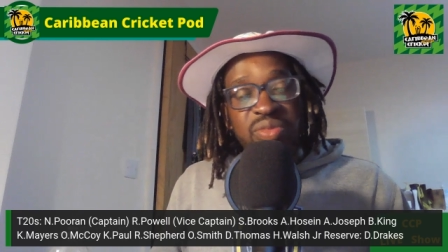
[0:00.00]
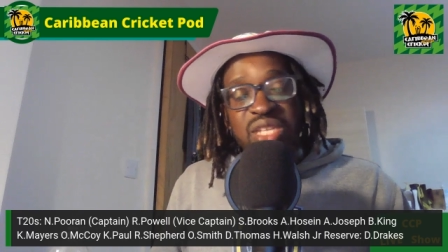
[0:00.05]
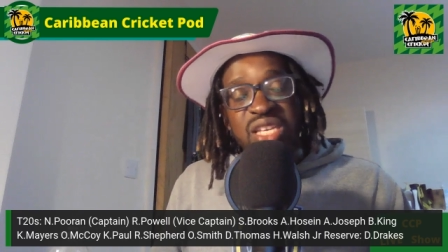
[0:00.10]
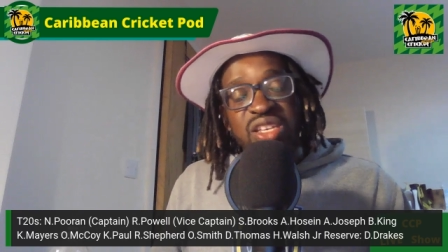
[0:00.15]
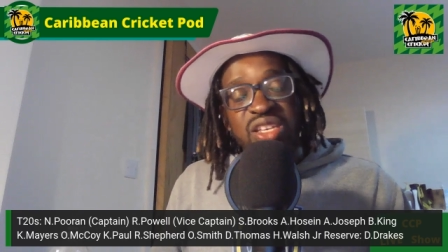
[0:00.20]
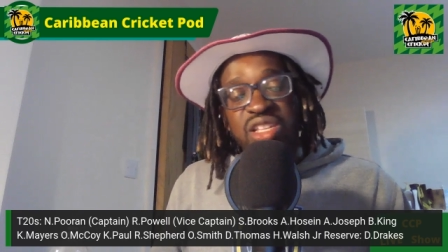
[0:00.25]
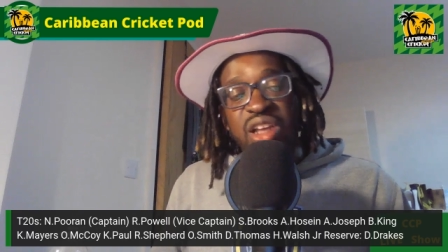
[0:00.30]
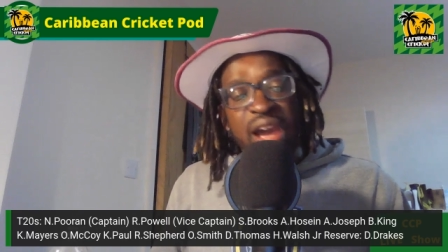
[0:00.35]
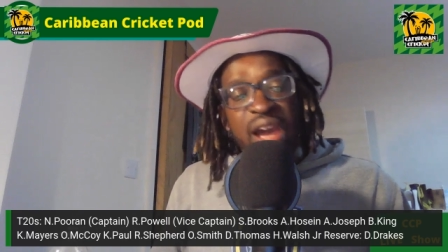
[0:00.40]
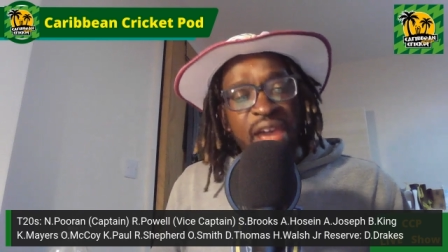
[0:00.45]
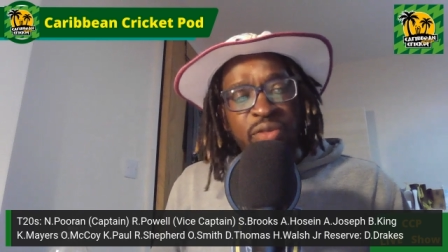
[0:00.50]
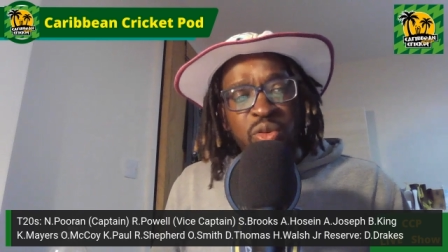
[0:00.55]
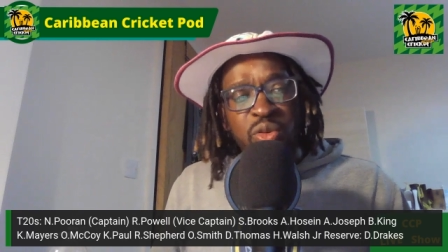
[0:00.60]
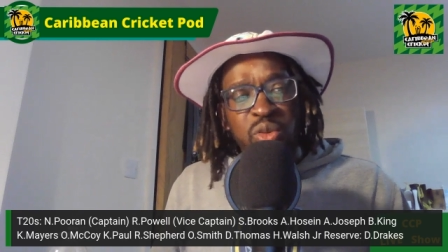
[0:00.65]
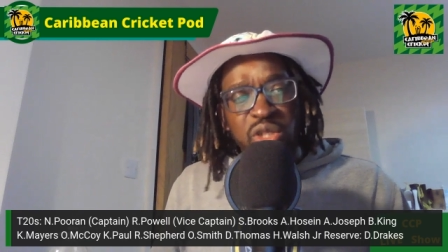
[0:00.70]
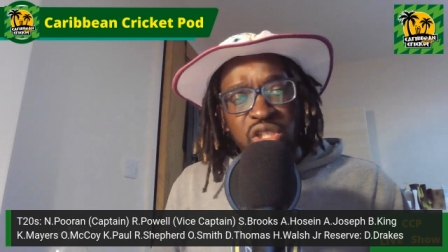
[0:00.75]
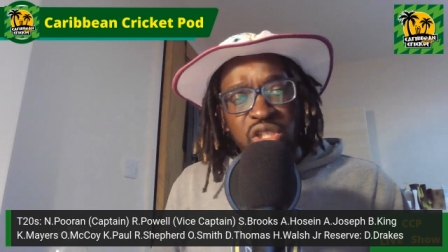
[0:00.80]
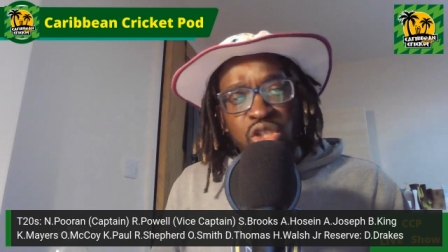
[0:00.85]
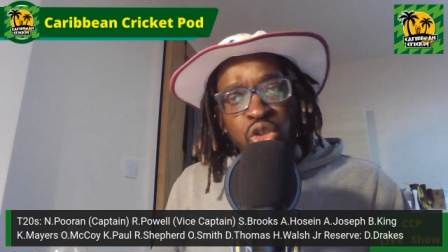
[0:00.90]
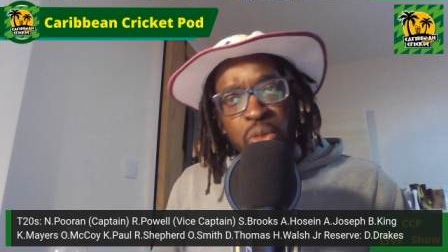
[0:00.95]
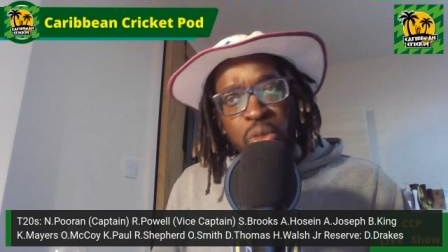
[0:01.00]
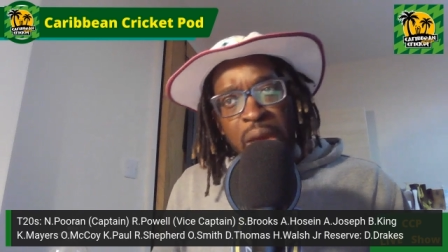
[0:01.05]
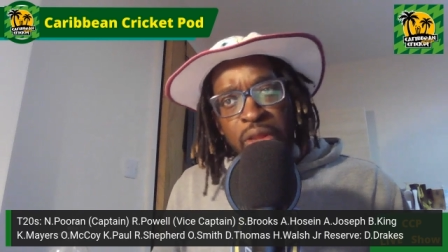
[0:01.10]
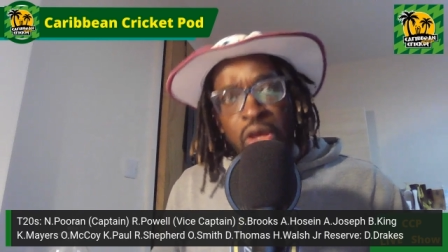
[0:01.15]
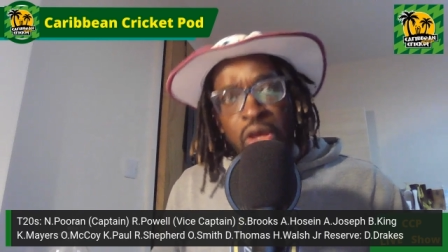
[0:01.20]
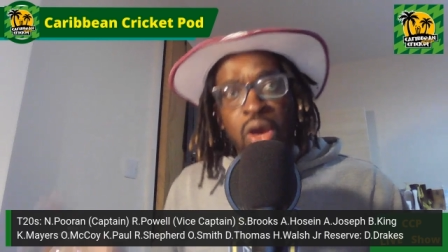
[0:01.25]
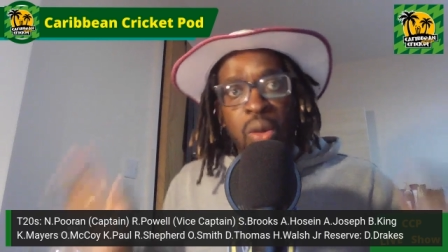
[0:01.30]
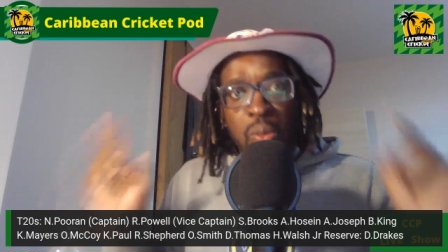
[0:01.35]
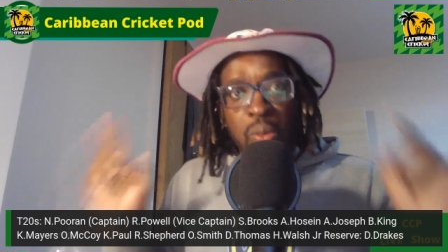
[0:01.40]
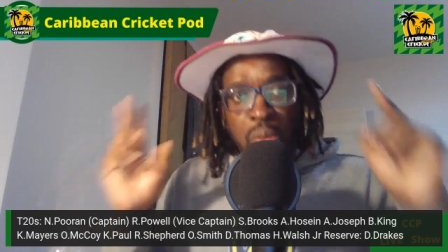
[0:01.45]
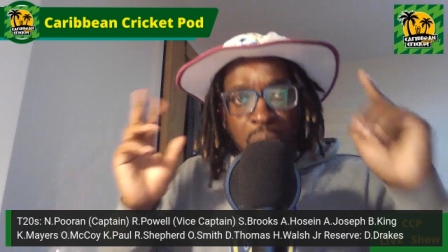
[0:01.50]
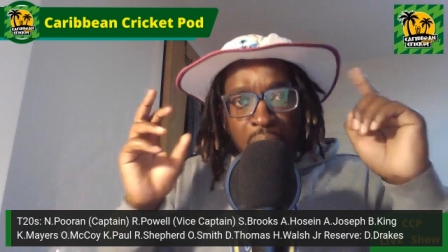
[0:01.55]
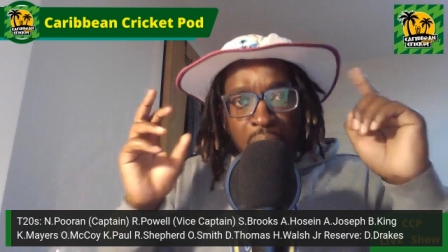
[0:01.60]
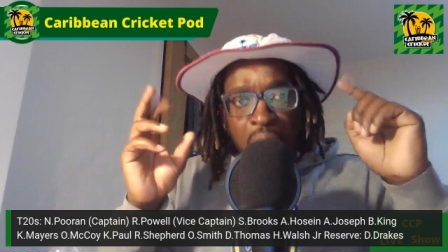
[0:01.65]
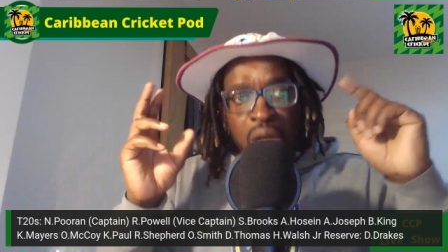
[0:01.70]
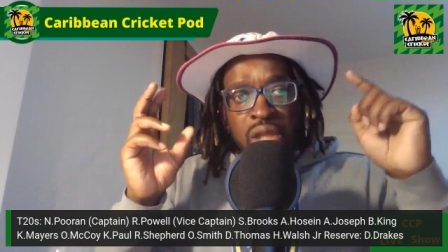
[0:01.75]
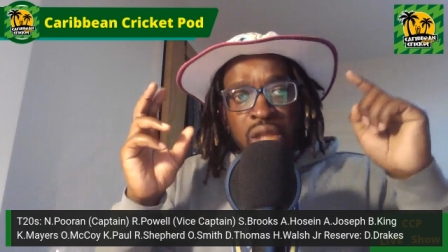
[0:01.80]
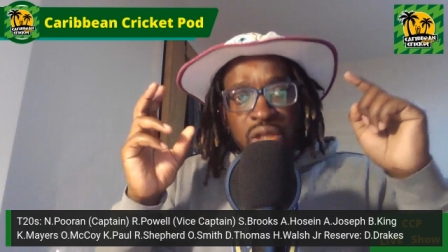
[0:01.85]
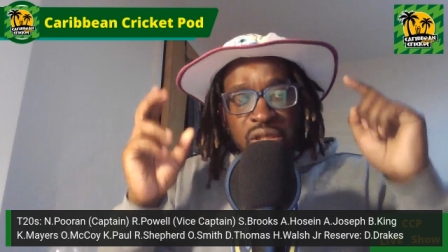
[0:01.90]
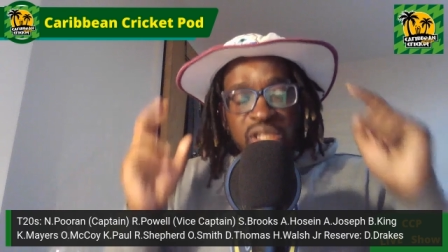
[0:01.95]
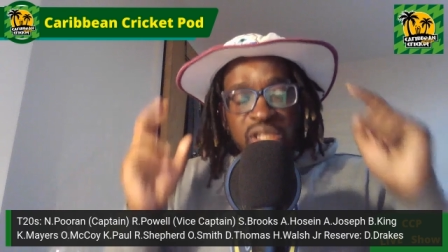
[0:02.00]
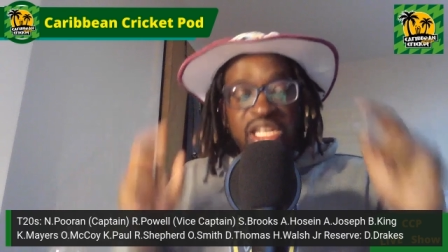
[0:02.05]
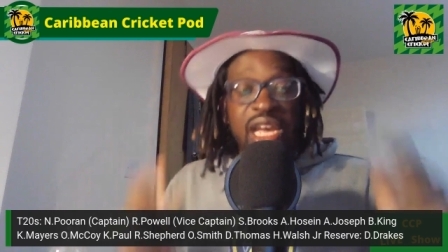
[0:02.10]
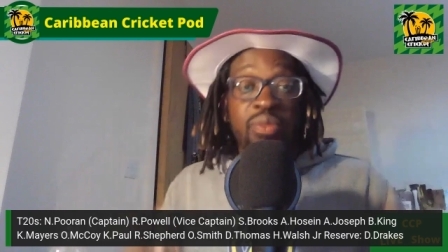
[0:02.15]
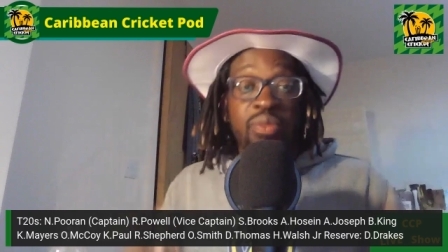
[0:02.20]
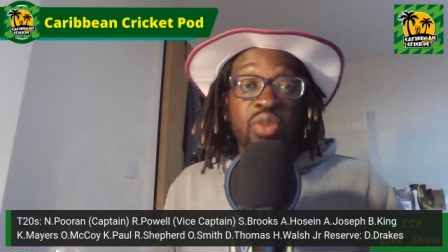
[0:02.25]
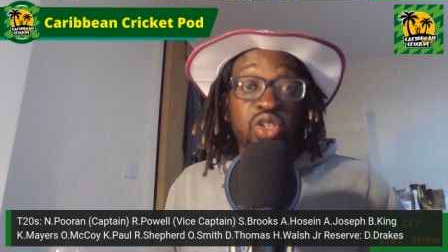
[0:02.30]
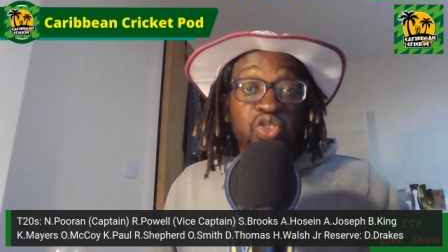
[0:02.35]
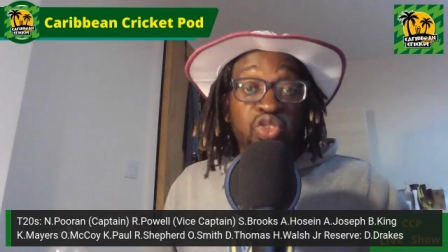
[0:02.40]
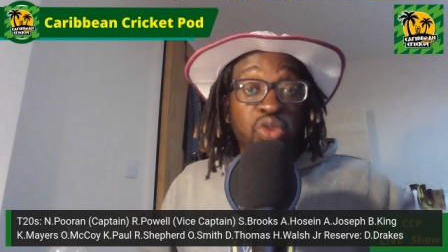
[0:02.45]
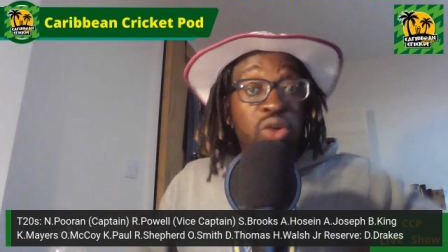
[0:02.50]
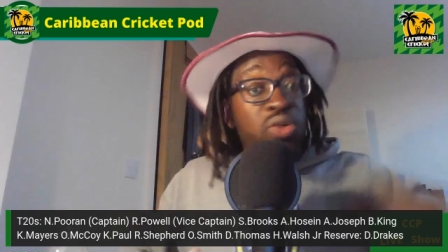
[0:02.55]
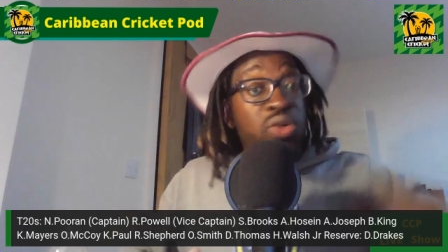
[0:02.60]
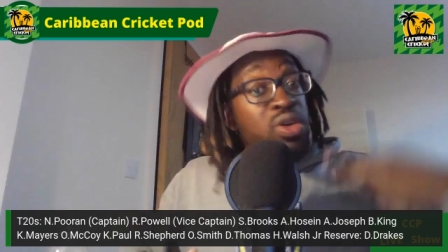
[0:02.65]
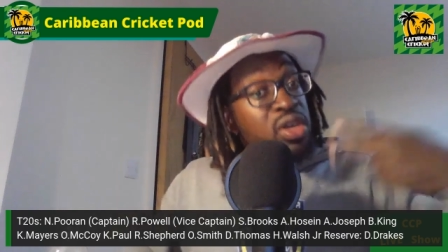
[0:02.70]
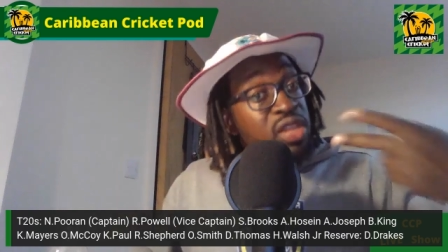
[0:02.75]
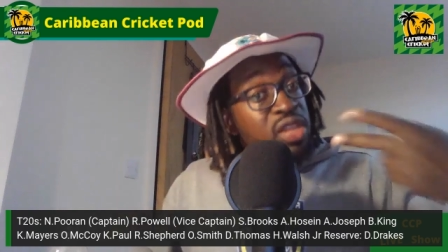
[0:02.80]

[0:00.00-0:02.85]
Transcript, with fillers: you know, everyone wants to talk about the Marlon Samuels role.